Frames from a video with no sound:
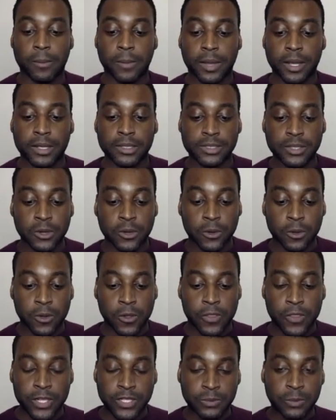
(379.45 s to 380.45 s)

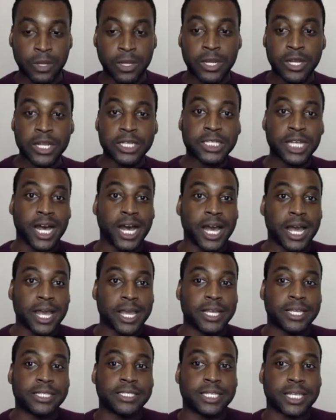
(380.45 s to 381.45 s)
So this one
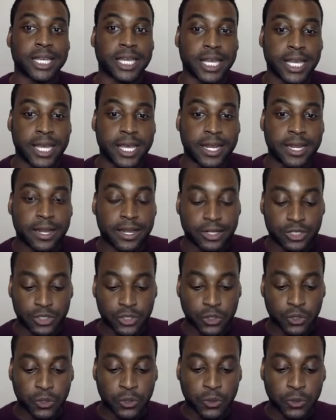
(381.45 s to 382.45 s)
ties
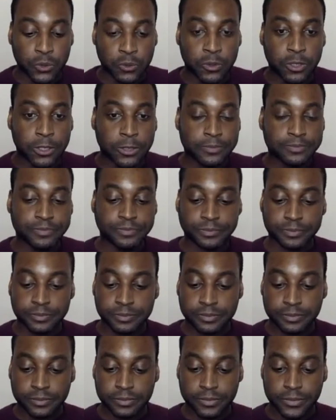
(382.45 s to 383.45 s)
into
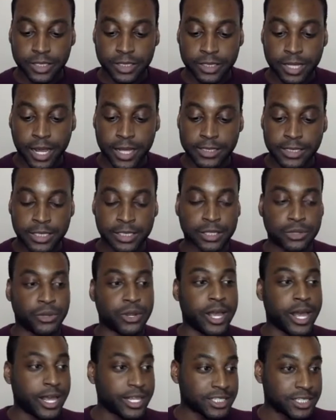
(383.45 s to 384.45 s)

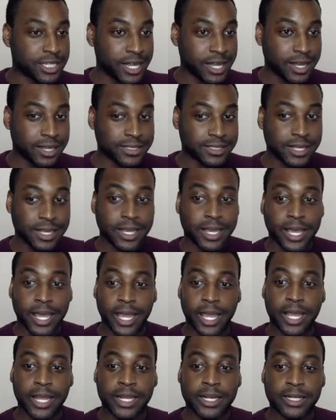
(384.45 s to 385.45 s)
your hashtags
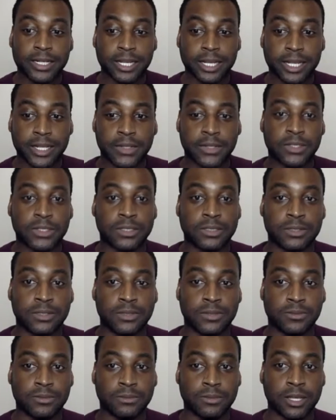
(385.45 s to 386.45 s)
and in
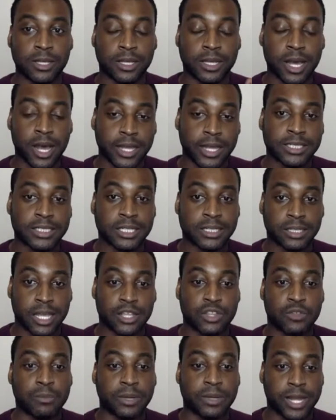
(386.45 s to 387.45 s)
the content
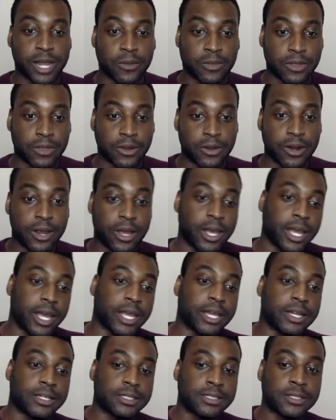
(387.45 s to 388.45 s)
that you put out there.
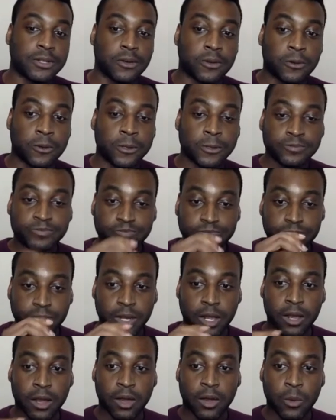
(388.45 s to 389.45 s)
And so
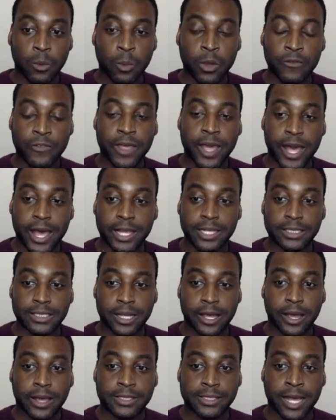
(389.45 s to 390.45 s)
with the
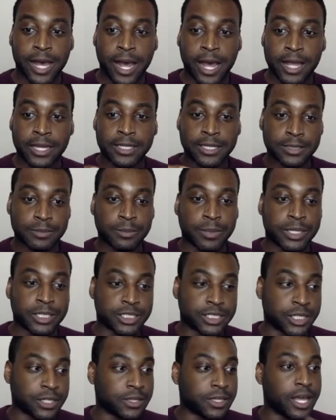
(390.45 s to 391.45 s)
hashtags, I just
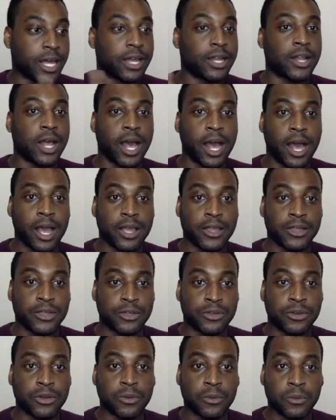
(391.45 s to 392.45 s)
mentioned that
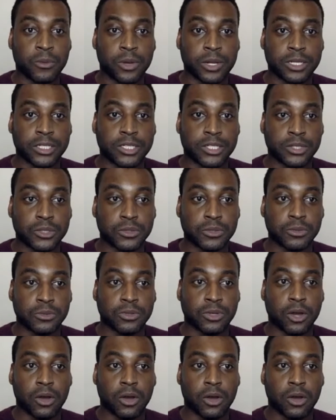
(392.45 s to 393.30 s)
you don't want to use